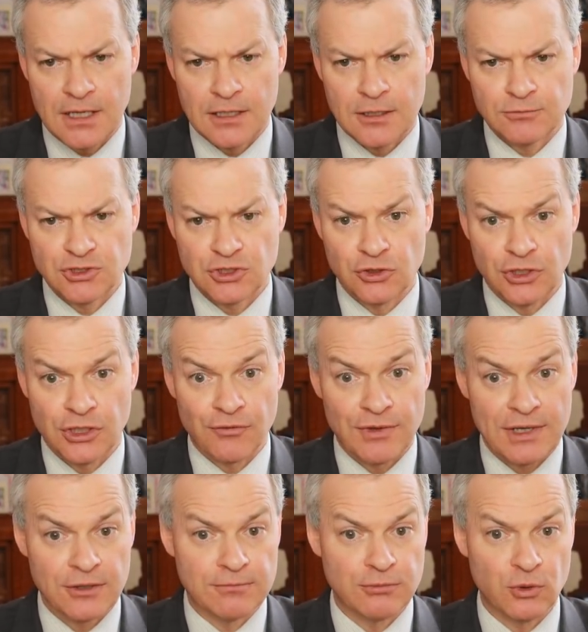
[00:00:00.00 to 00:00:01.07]
and I'm just looking
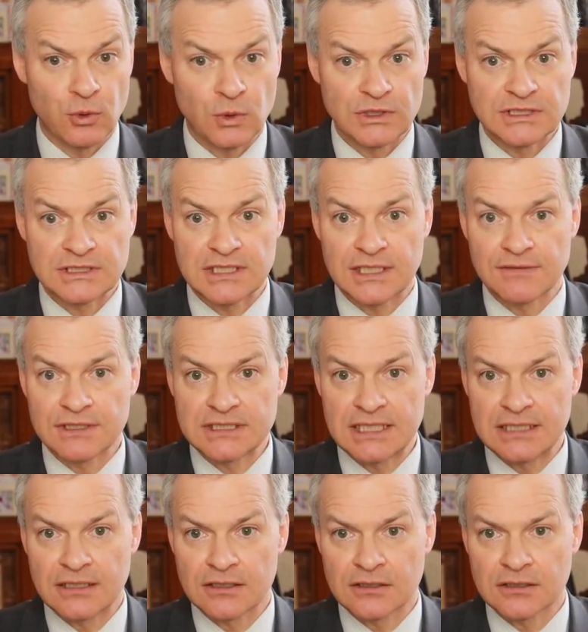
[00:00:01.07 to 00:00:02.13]
around the board to see if there's
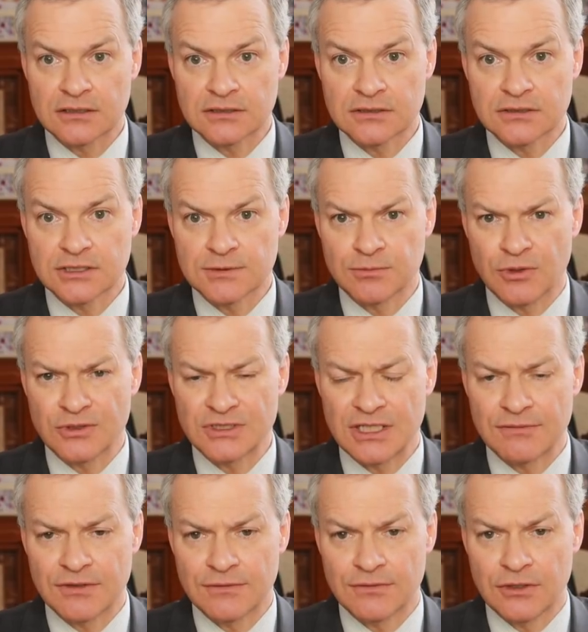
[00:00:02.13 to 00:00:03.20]
any other spots
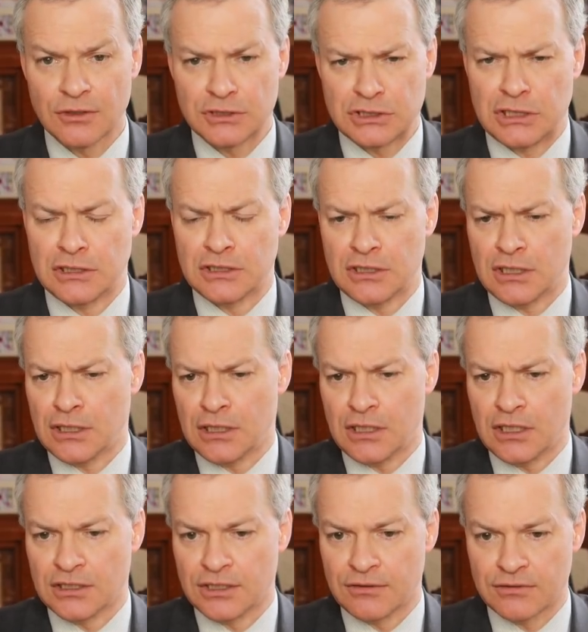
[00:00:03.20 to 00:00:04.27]
I've overlooked, and
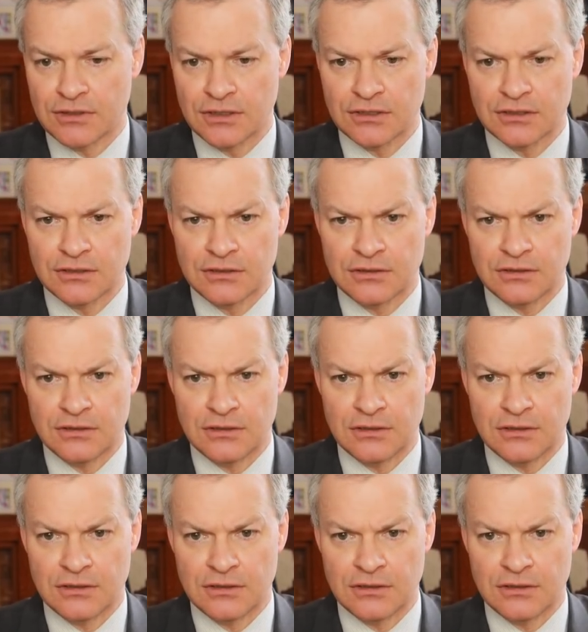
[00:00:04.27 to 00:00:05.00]
I don't think there